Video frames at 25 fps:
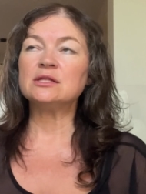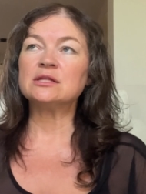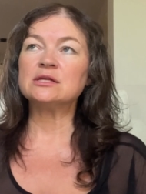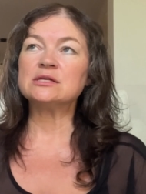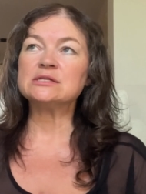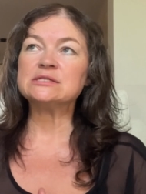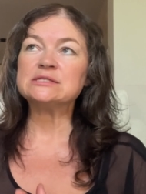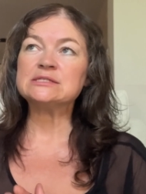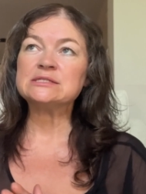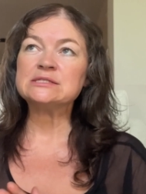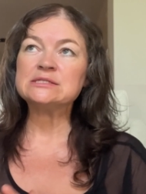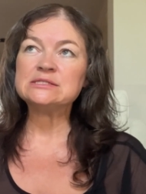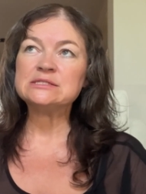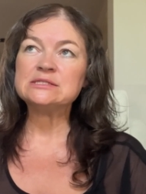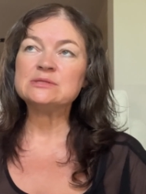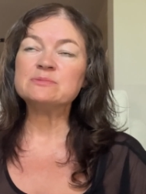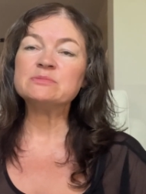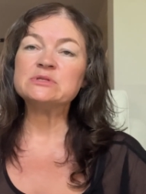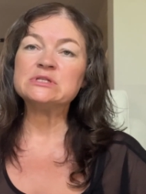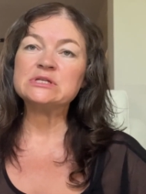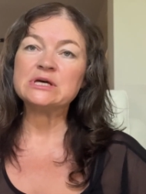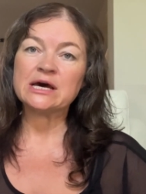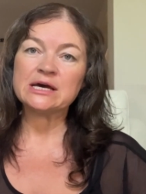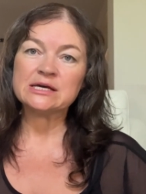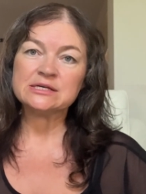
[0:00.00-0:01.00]
a
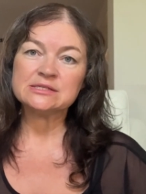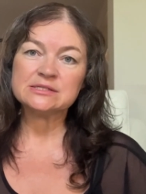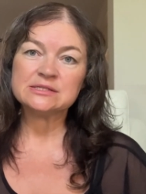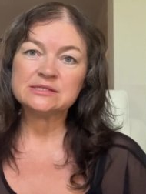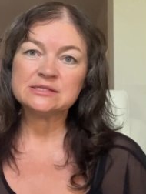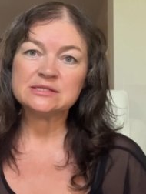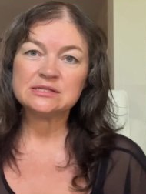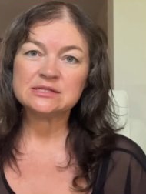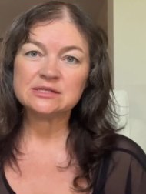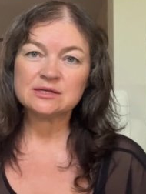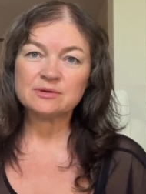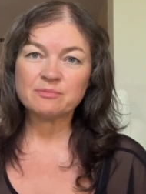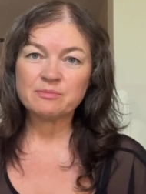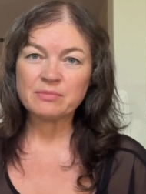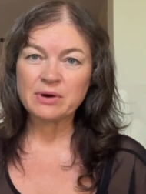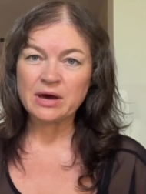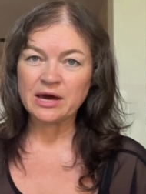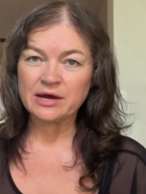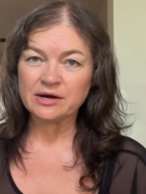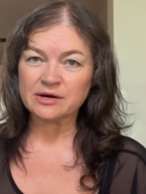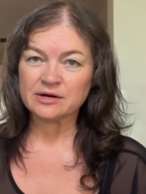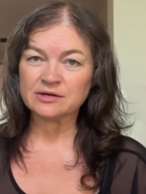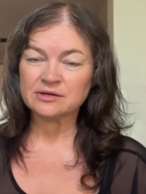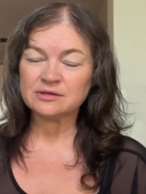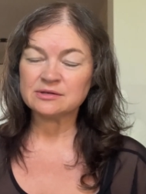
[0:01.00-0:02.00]
systematized
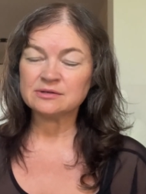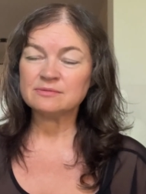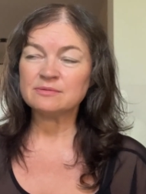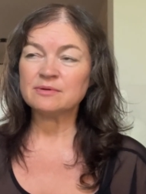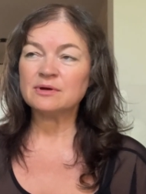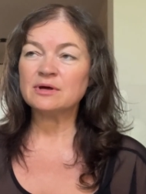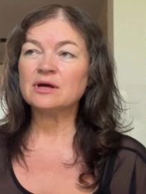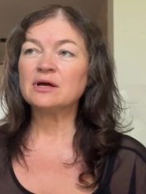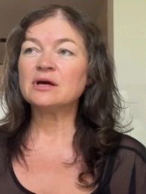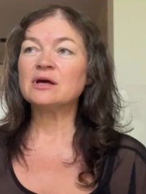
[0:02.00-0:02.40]
manner,